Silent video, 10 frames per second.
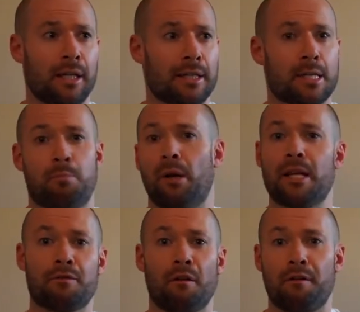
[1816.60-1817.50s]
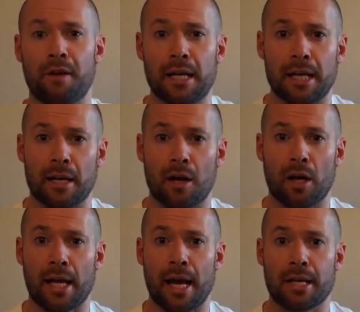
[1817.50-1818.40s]
this blissful feeling and
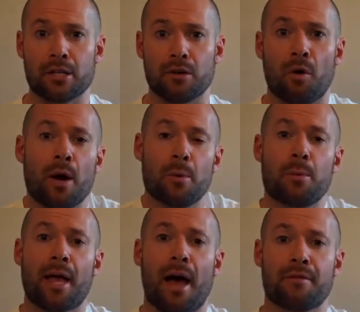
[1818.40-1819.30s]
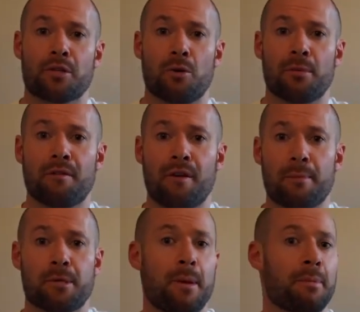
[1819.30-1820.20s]
all that kind of stuff, why would we have so many
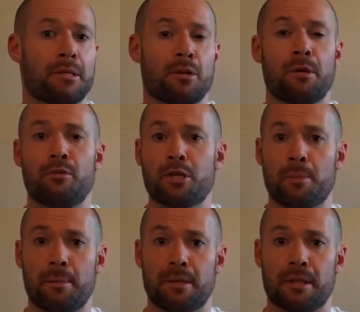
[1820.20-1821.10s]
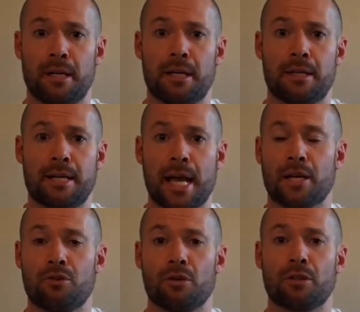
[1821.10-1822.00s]
famous people, so many rich people
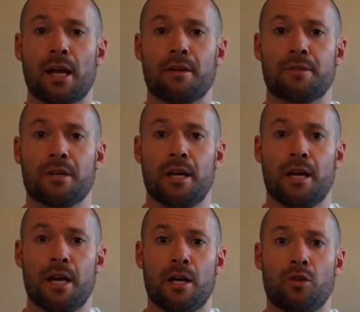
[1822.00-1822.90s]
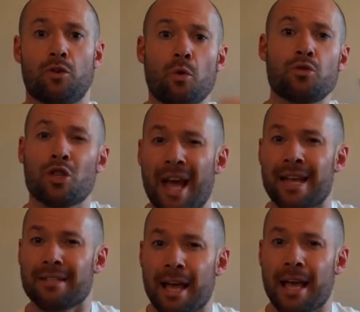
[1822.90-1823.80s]
taking their own lives? Don't
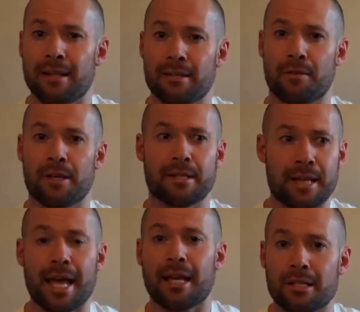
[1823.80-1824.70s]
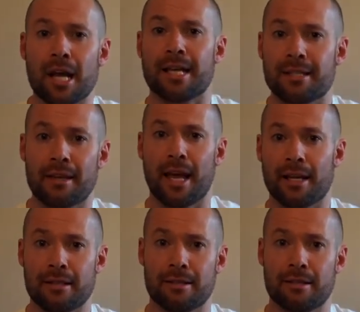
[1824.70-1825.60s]
chase things for the sake of chasing
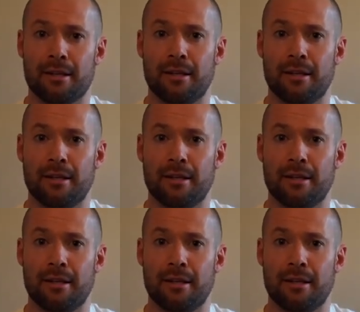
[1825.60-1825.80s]
things.